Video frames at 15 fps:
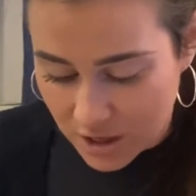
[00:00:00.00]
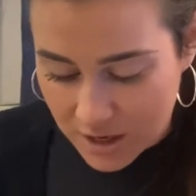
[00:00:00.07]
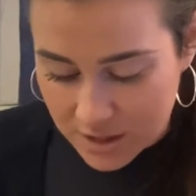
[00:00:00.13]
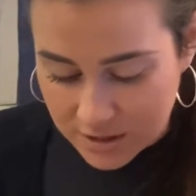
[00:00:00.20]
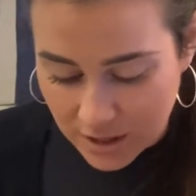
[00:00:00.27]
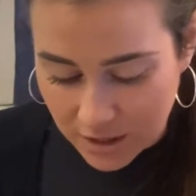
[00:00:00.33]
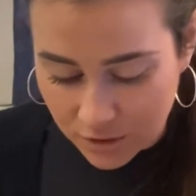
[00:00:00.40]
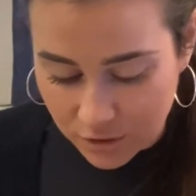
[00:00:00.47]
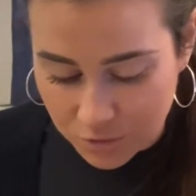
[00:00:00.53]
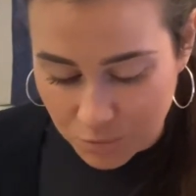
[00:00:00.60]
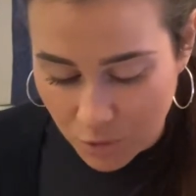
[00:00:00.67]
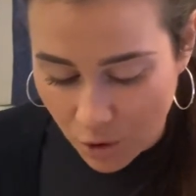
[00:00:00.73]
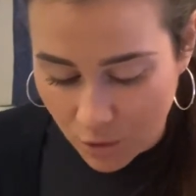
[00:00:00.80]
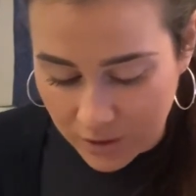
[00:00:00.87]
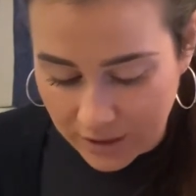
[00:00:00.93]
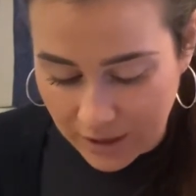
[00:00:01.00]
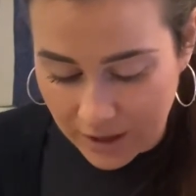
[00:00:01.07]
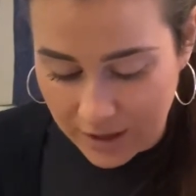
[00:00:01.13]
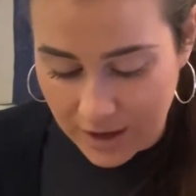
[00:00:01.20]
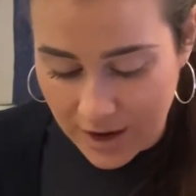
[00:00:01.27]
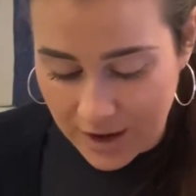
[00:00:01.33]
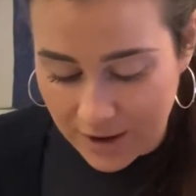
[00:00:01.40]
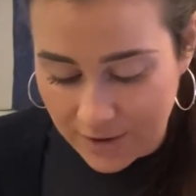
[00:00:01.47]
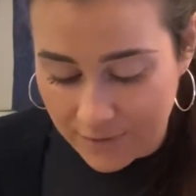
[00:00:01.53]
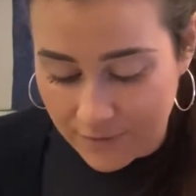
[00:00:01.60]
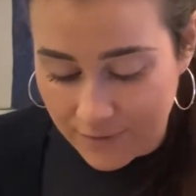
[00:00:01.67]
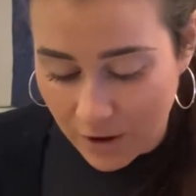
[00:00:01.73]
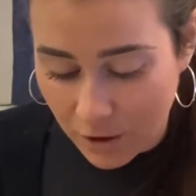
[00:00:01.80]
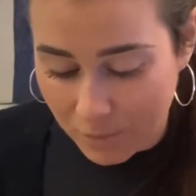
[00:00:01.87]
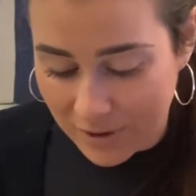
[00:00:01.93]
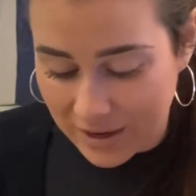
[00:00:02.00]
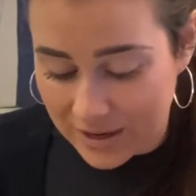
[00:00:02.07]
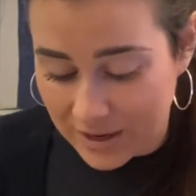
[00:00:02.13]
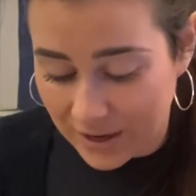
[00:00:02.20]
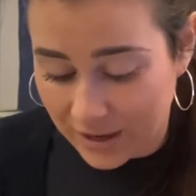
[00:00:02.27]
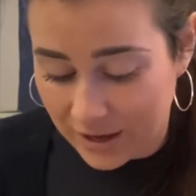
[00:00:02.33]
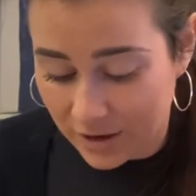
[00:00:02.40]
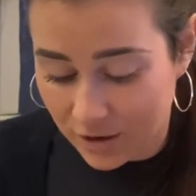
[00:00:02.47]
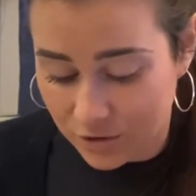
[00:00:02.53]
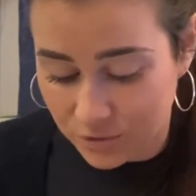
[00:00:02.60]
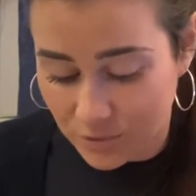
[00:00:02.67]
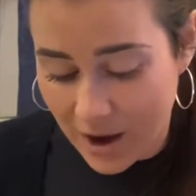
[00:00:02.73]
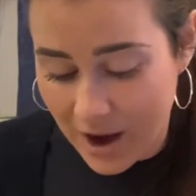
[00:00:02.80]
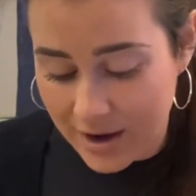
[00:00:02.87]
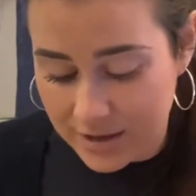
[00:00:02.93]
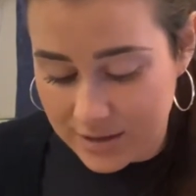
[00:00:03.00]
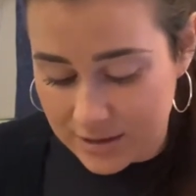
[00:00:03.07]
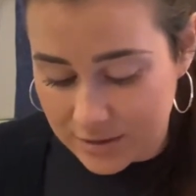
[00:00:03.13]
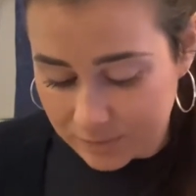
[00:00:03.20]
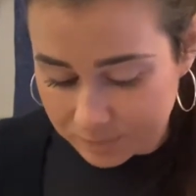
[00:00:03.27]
Sanders moaned again, and I felt my neck hairs rise.